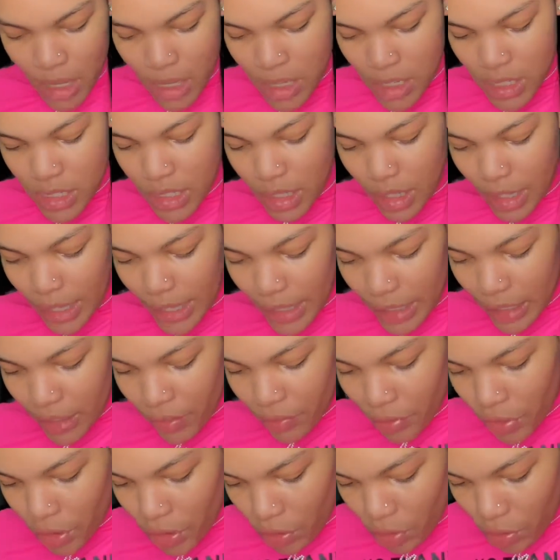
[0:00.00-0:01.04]
So they give
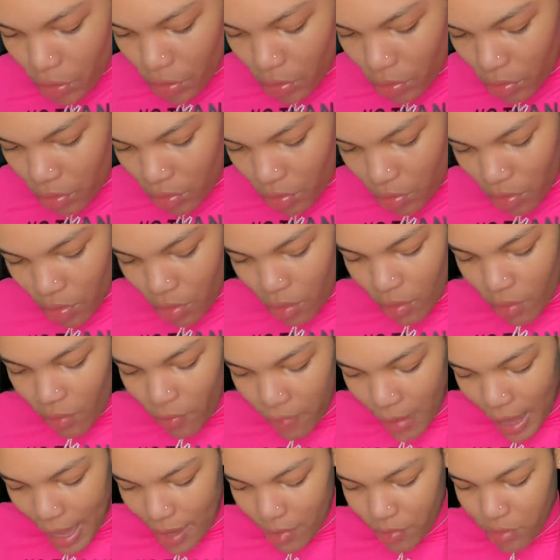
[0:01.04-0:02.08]
you
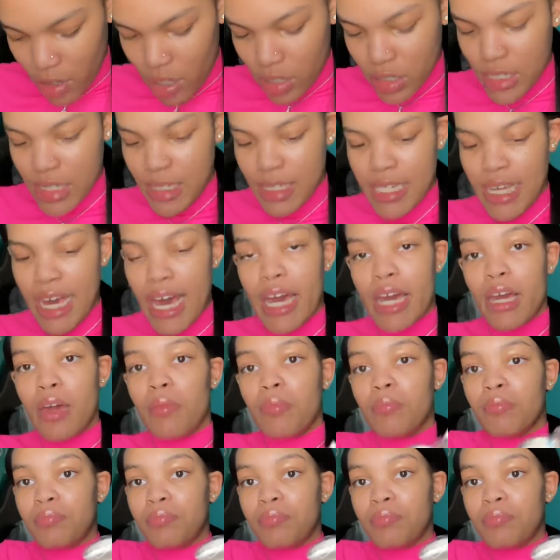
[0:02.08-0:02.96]
five rolls of tape.